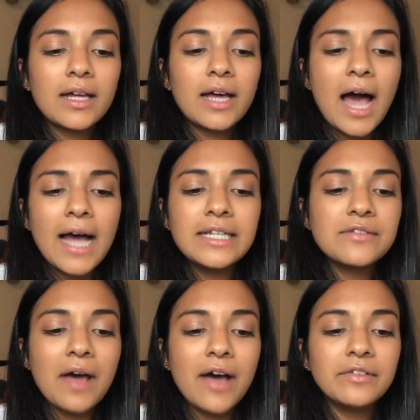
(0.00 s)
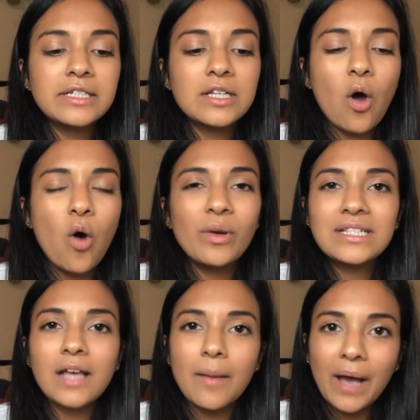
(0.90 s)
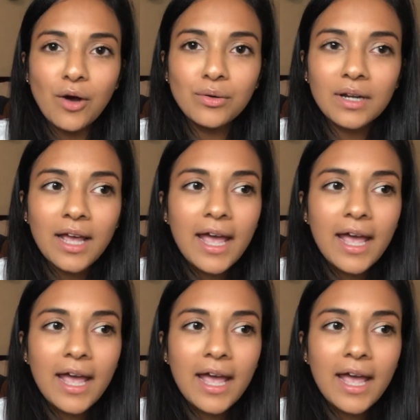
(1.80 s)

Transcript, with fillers: kind of having to always come out.